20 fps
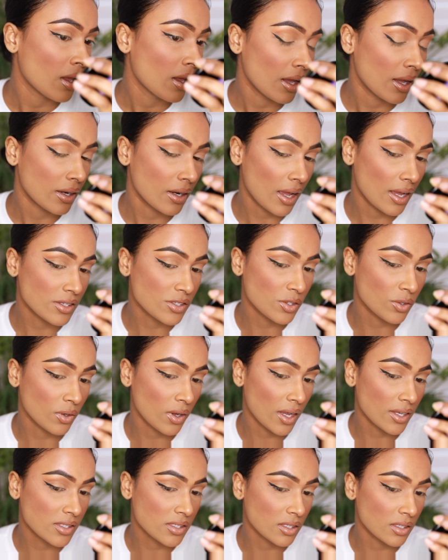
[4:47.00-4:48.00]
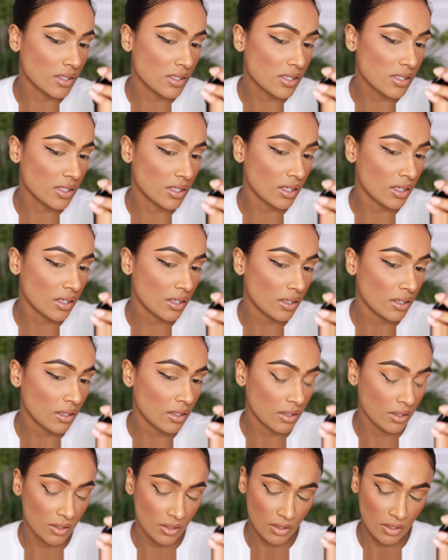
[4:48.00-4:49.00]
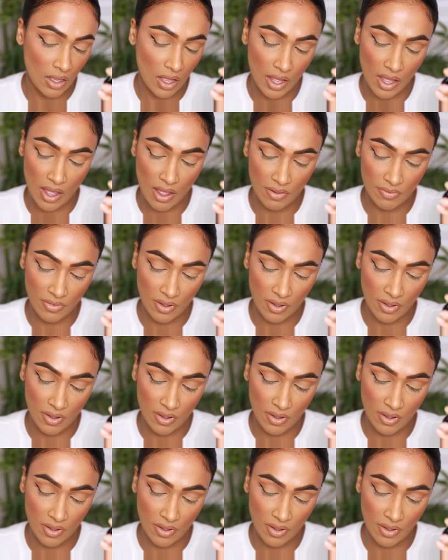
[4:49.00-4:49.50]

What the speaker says: And as you guys can see, I have